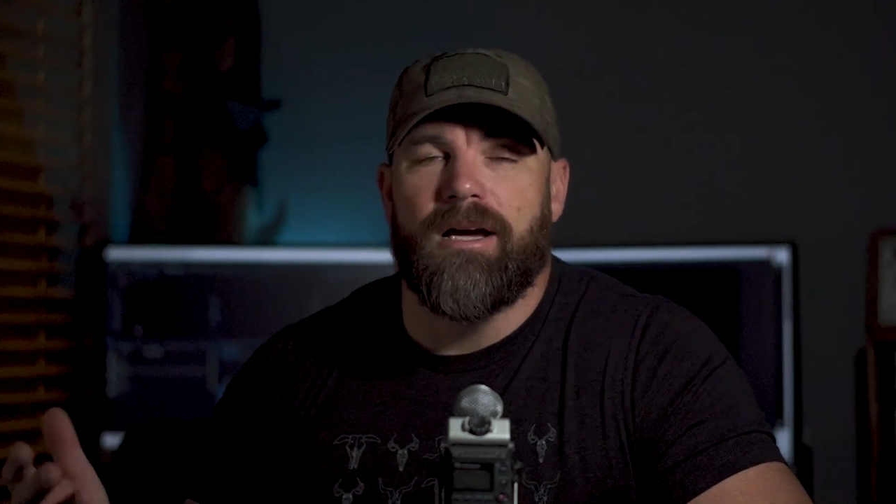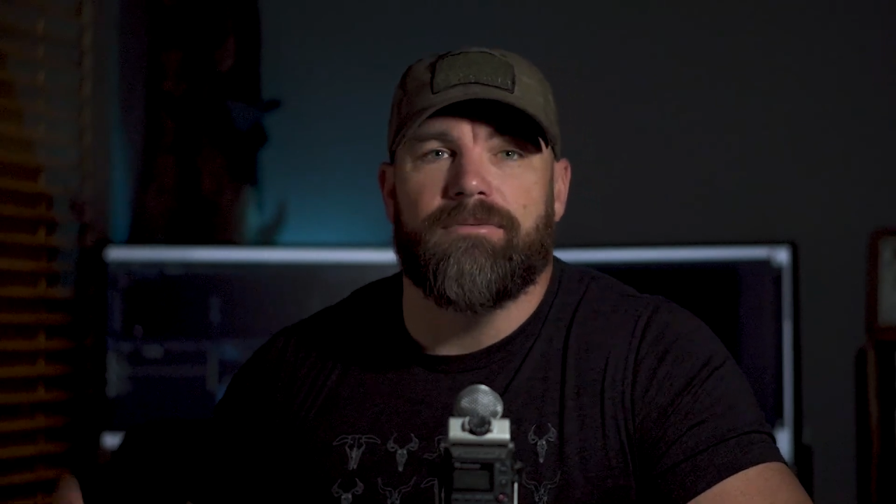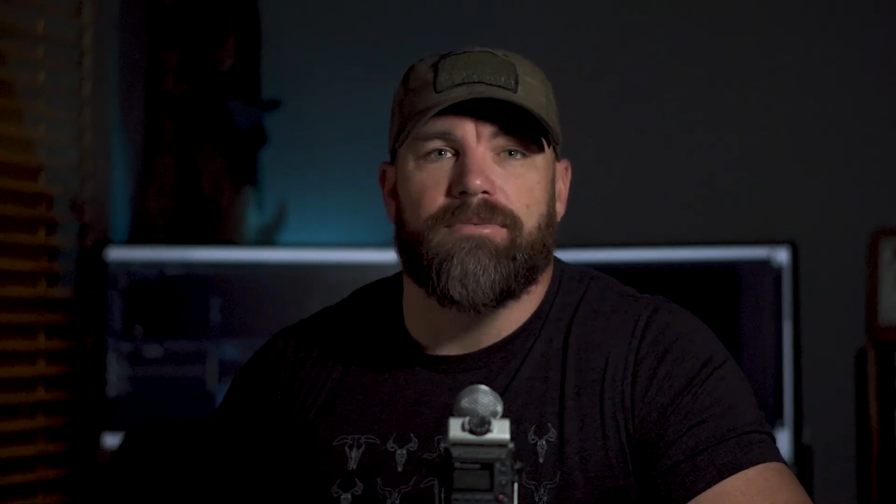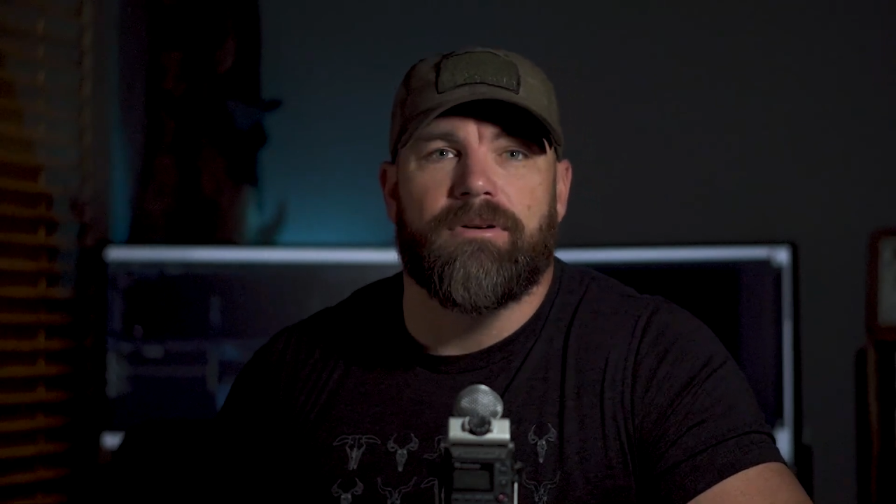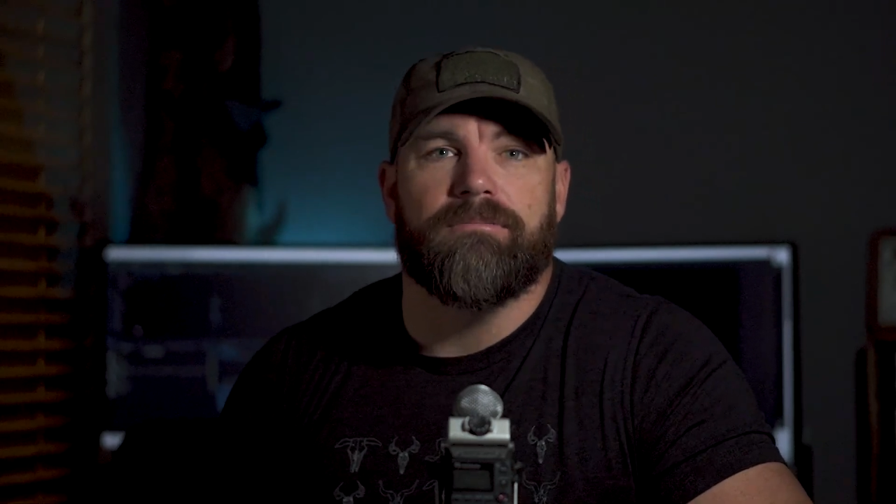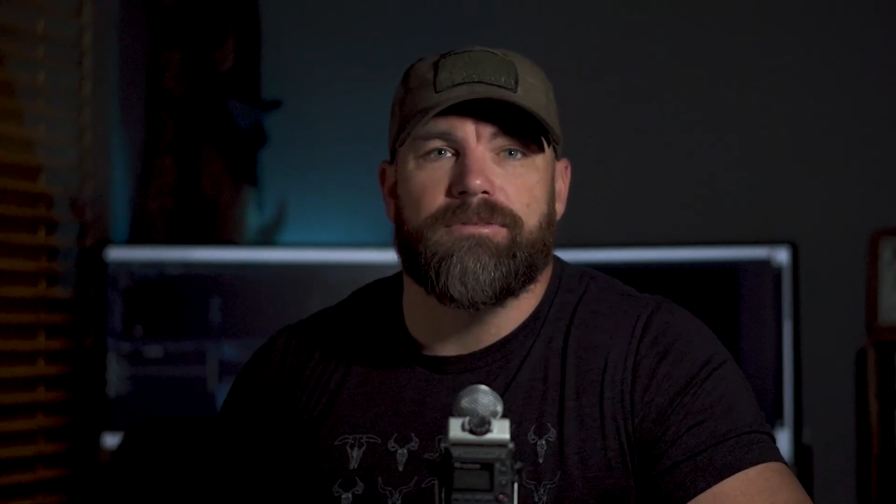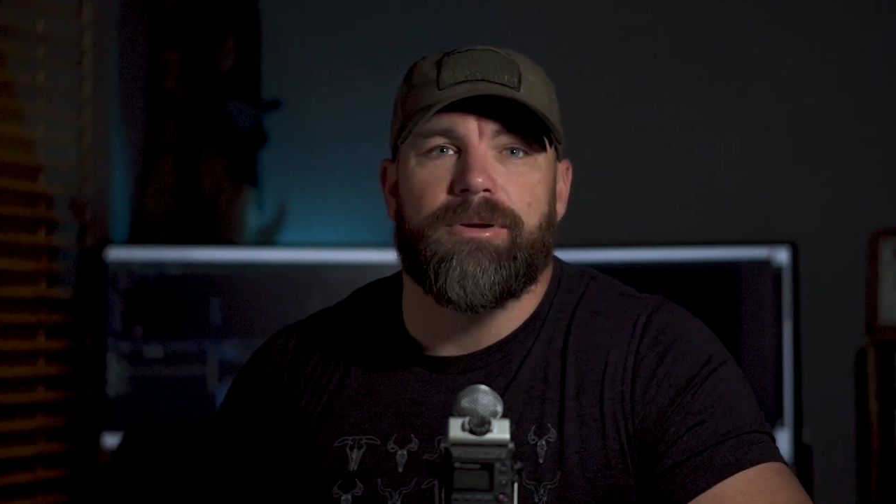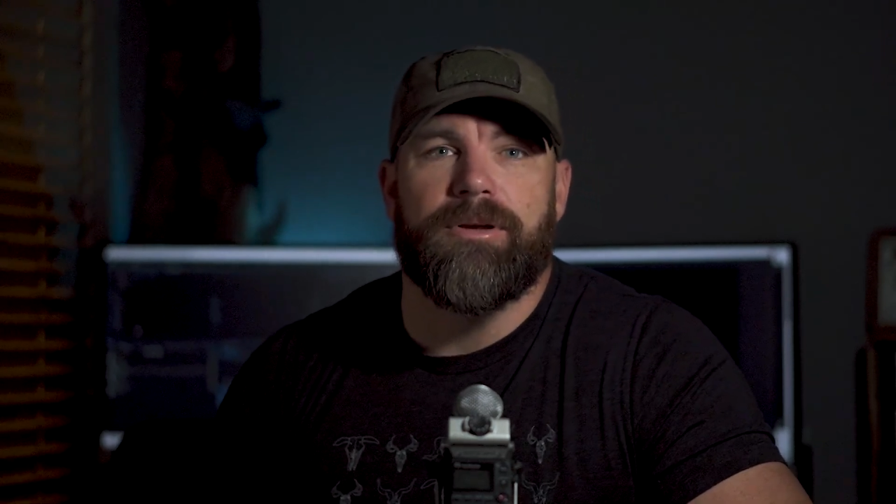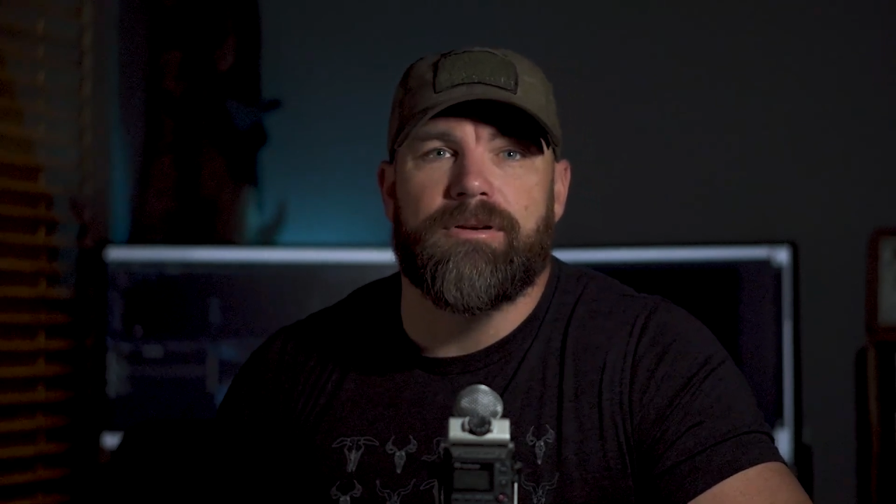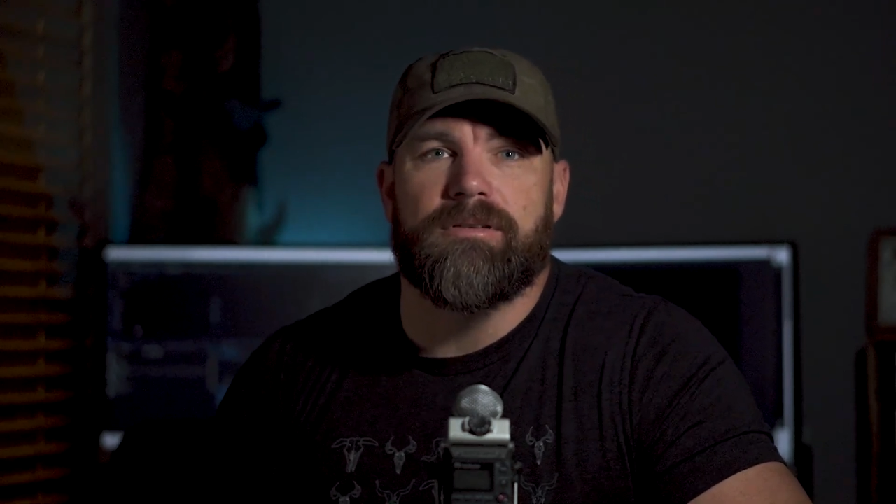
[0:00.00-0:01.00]
done for
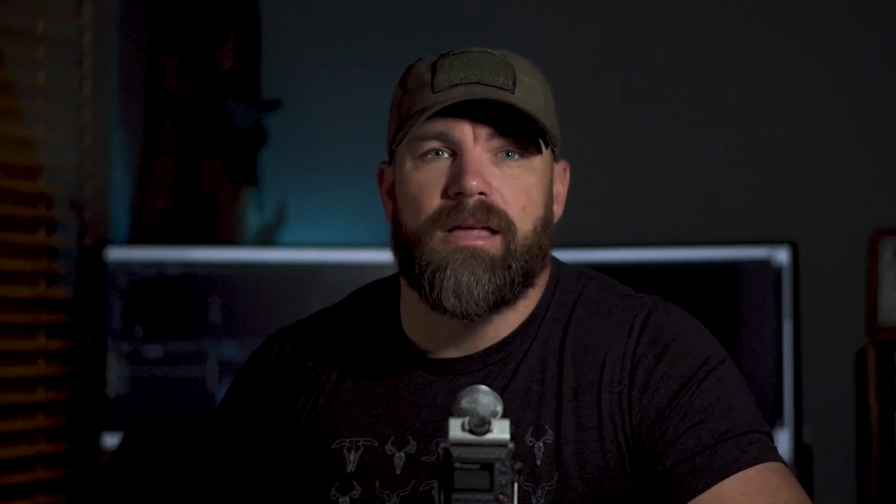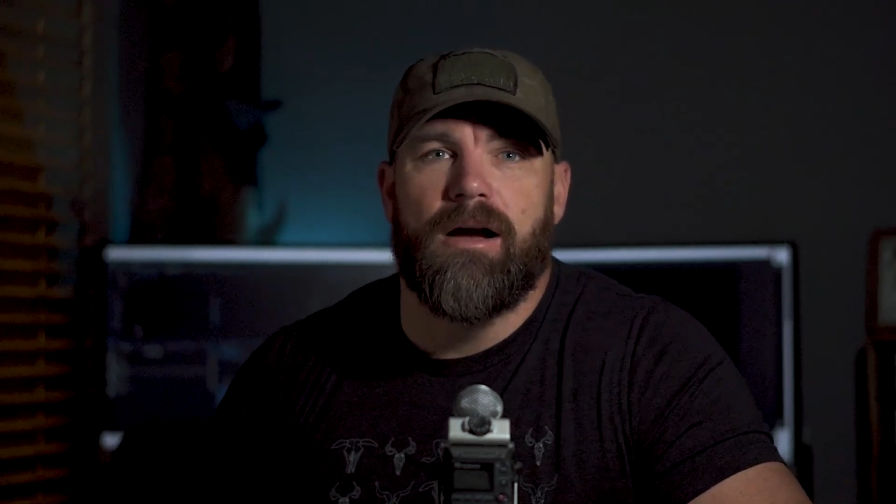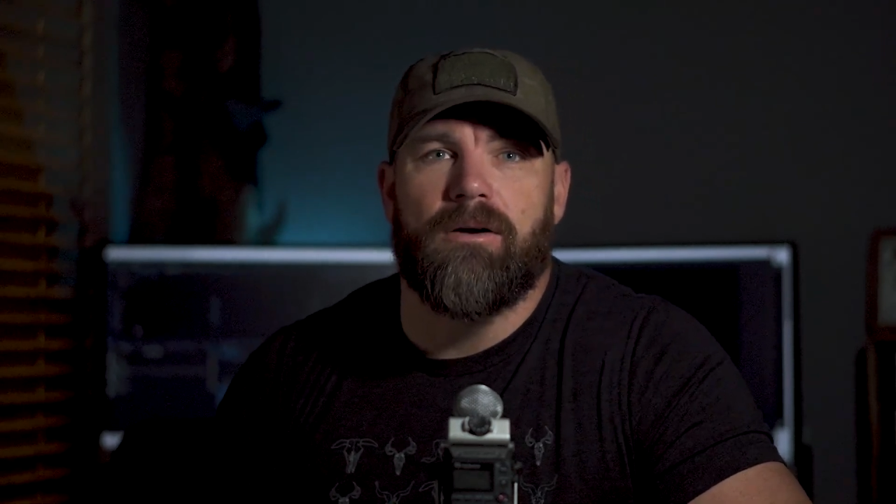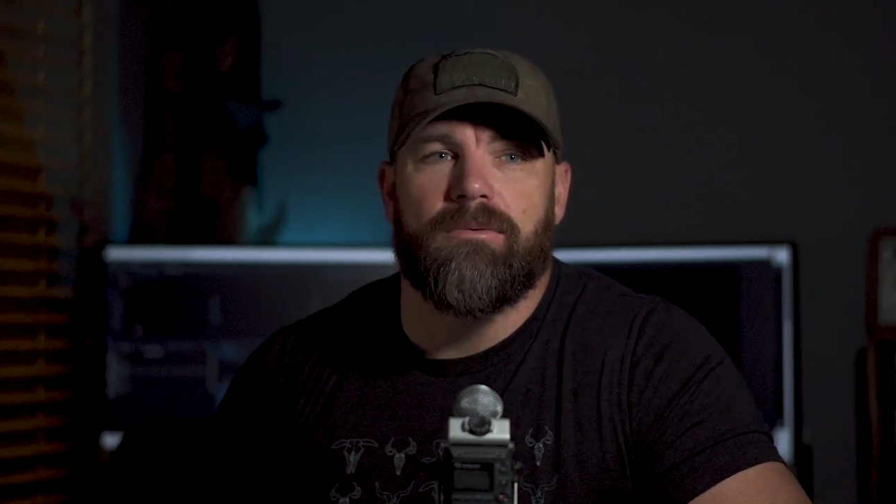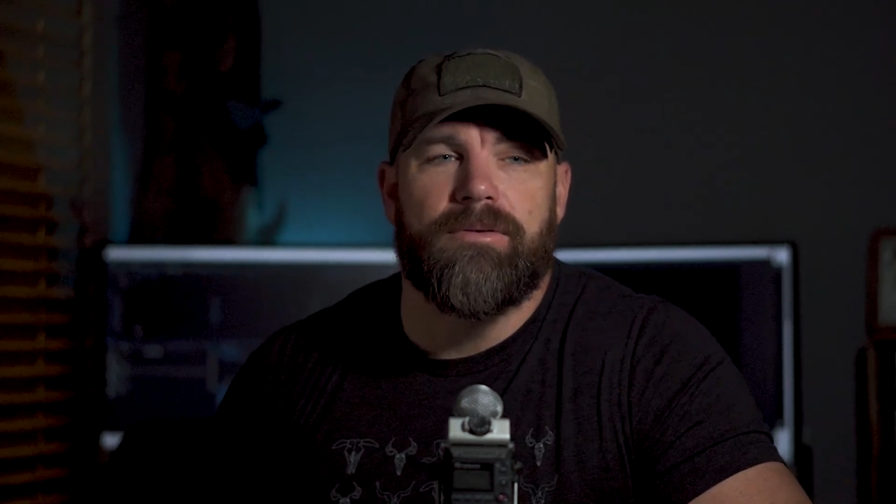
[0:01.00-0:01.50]
2 years now.